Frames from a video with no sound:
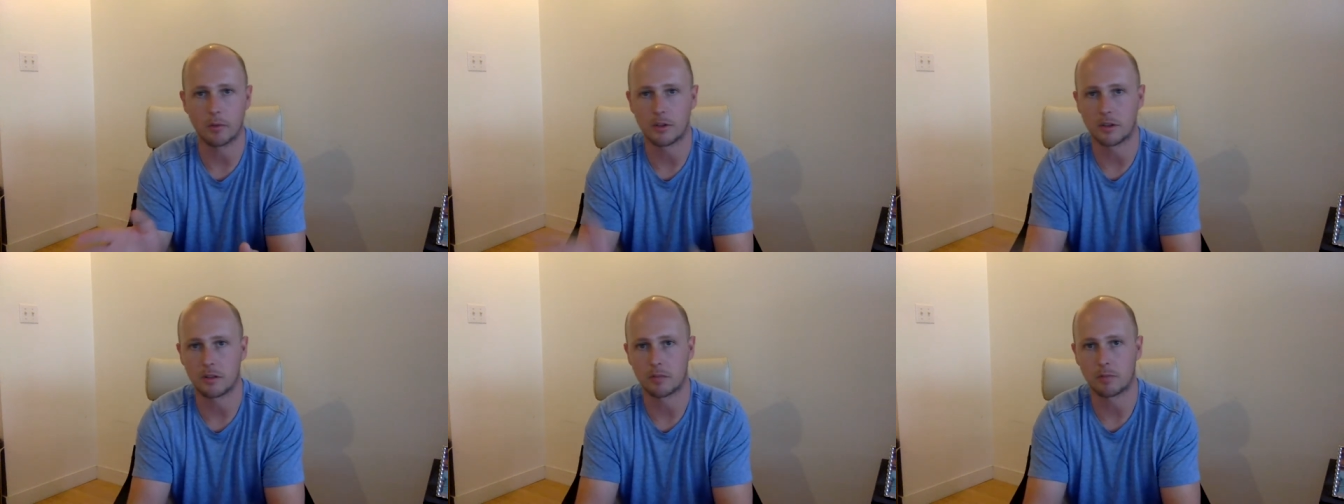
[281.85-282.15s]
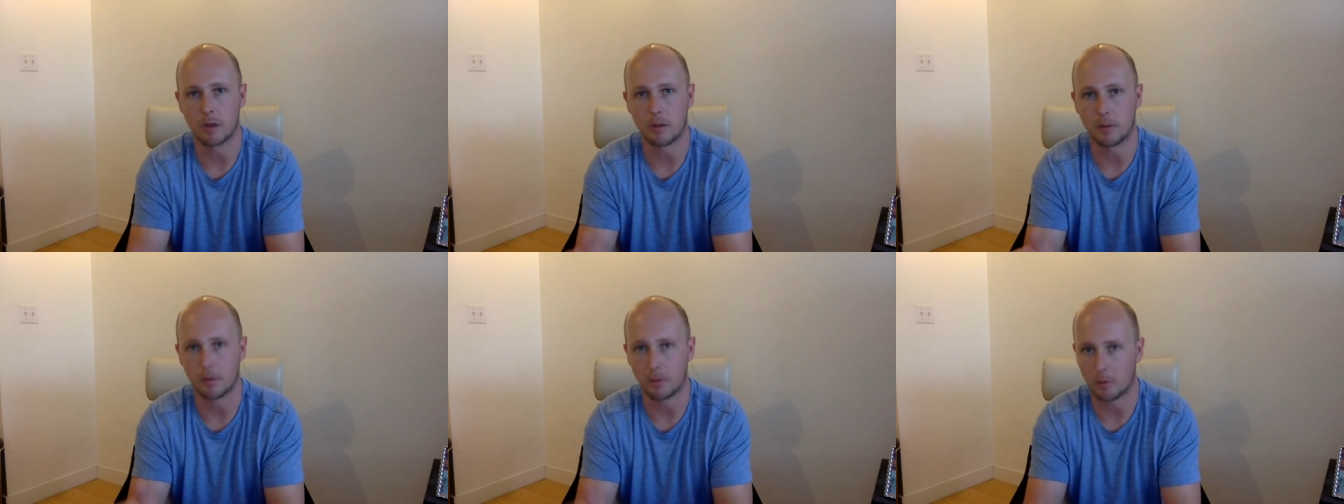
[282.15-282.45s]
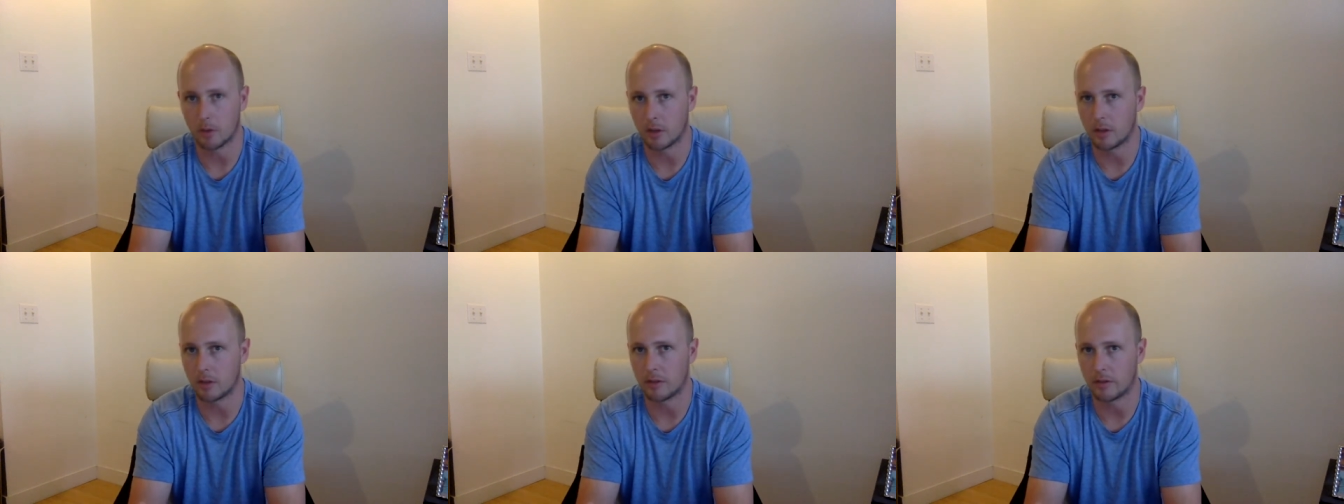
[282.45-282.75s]
which is probably
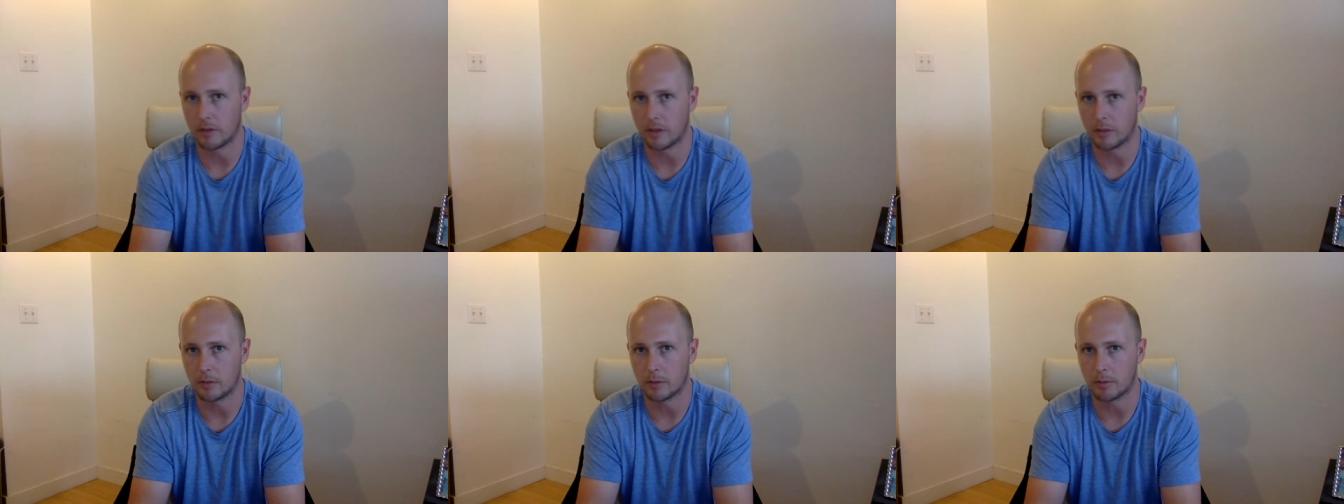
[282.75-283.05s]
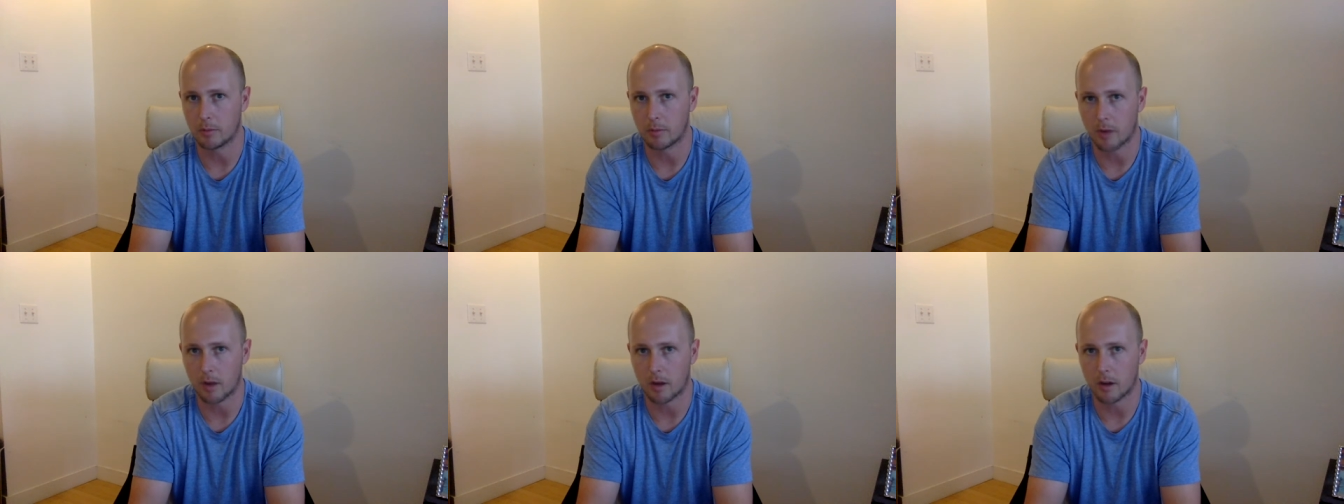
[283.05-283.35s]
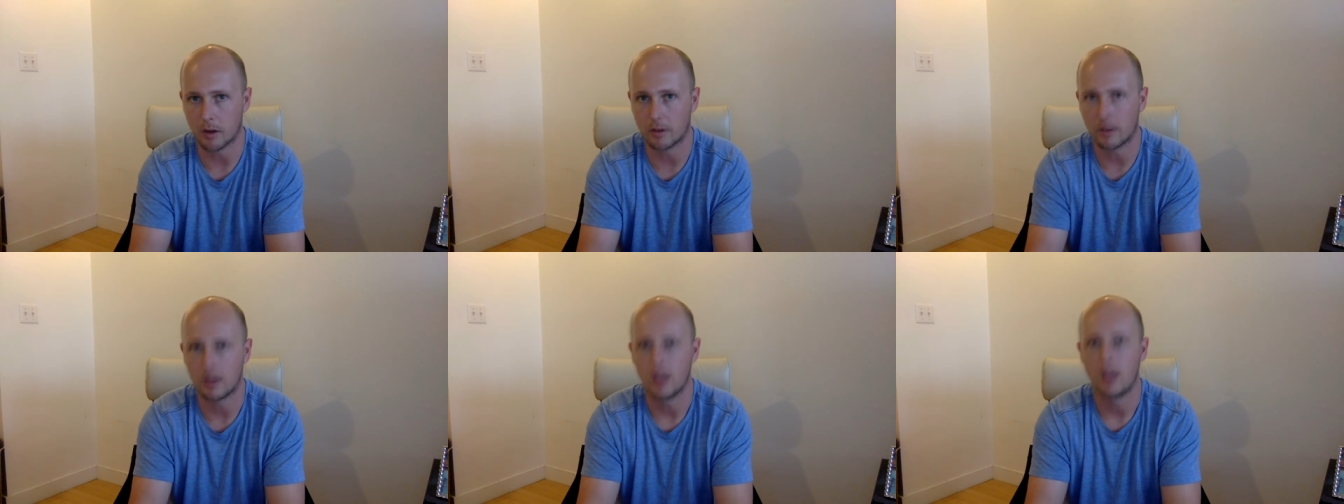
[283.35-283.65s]
why you developed your
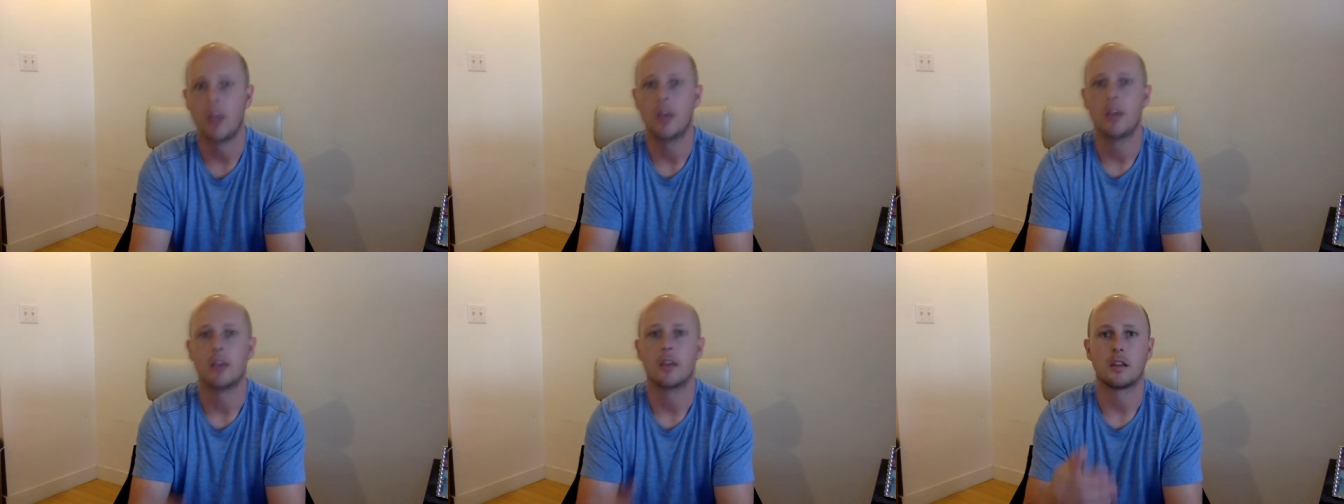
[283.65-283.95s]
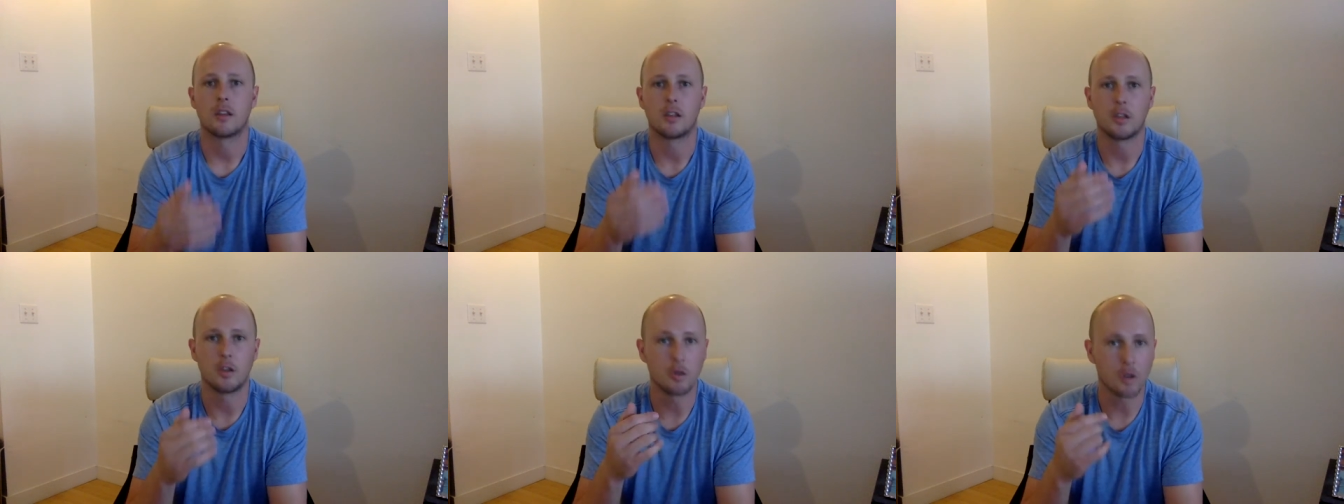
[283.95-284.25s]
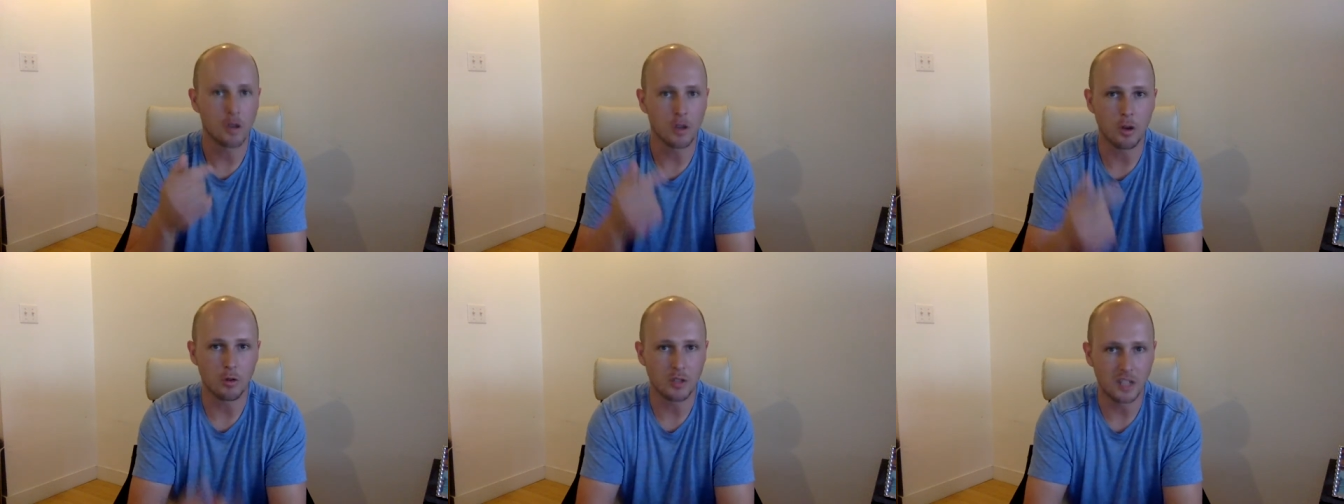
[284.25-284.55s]
product. You
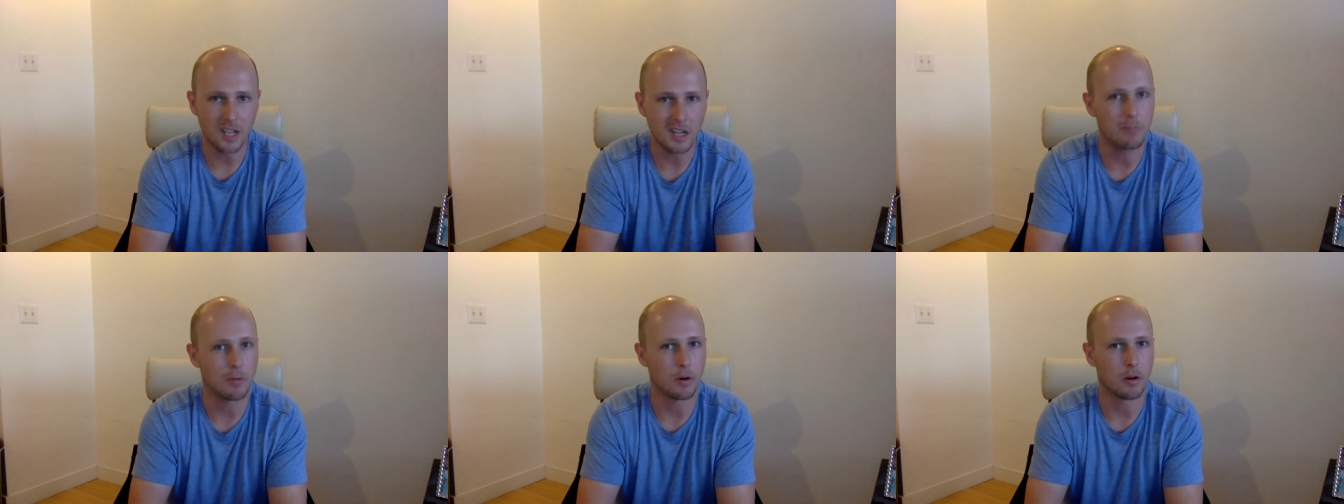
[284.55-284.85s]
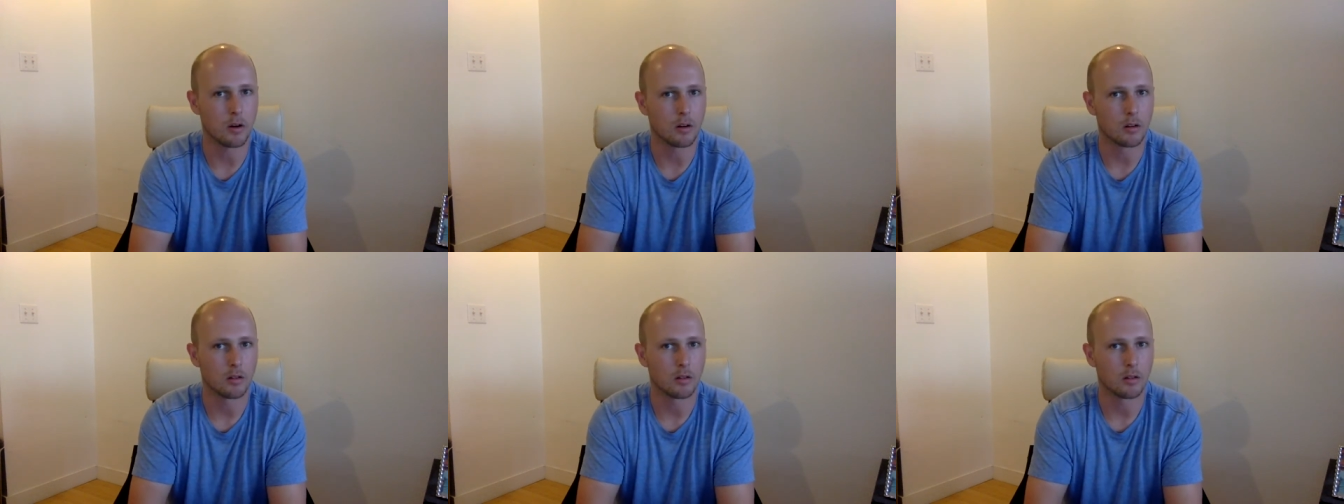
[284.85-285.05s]
can go deeper.